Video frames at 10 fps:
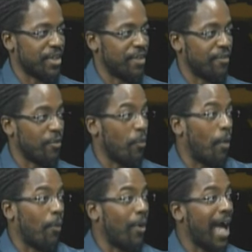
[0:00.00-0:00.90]
of
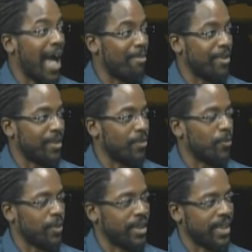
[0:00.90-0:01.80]
what will happen
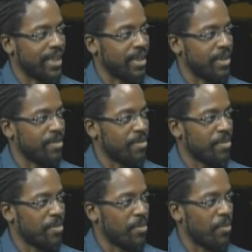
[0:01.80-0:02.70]
when
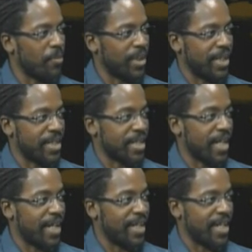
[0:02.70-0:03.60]
they
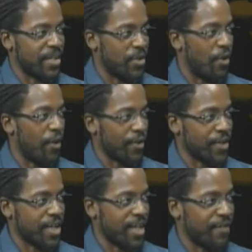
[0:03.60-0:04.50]
decide that it's no longer
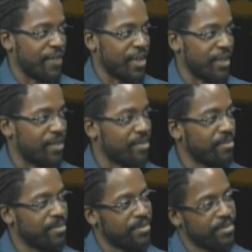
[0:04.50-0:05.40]
safe. Okay, now
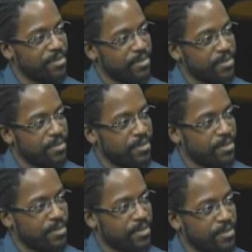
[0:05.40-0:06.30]
is it
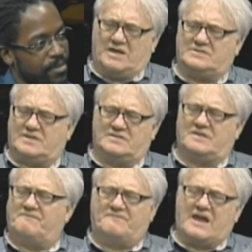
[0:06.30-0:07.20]
magic that makes this
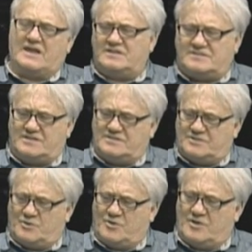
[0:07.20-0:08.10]
a fantasy
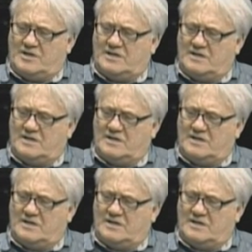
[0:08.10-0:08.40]
story?